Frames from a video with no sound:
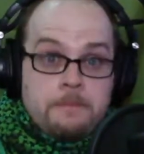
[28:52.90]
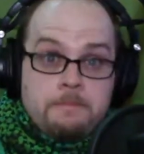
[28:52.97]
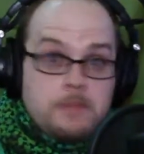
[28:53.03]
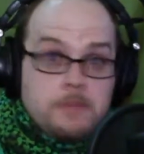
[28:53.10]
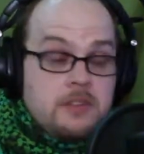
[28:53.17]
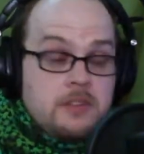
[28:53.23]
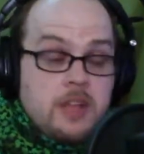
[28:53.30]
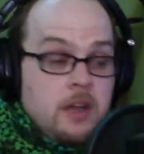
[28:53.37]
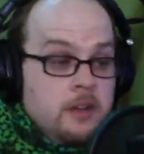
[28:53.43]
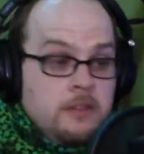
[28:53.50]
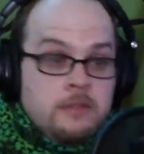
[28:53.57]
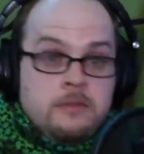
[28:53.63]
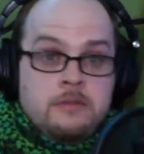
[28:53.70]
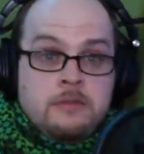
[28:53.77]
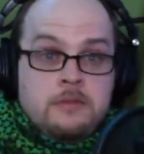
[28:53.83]
Done.
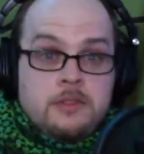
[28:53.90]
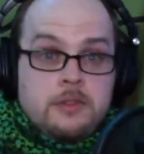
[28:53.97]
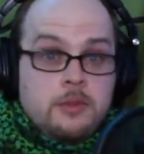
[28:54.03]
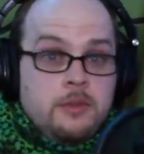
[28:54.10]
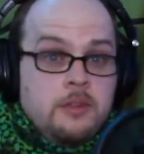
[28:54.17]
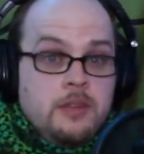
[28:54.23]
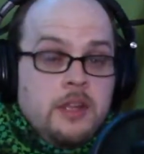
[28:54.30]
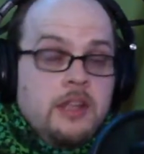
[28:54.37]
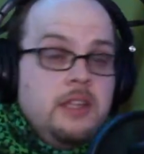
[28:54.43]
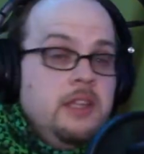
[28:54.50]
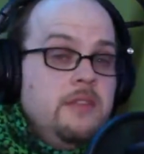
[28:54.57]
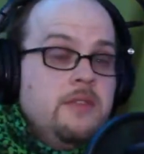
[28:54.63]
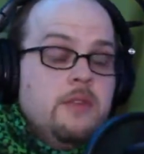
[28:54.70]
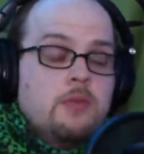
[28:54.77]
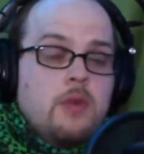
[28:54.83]
Dude, like
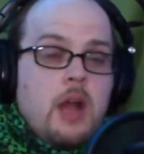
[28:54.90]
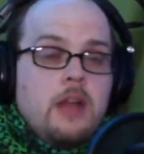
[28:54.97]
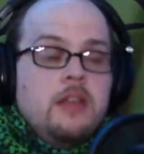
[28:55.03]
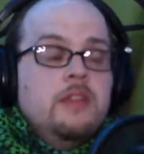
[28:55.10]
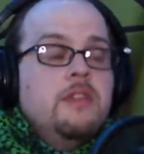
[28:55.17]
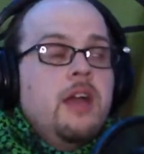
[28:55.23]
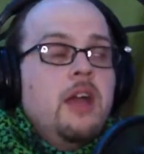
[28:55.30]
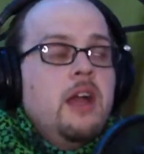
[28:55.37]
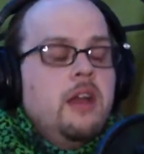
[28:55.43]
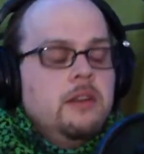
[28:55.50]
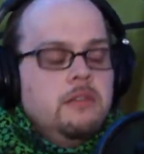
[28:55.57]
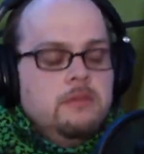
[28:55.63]
even rocking that,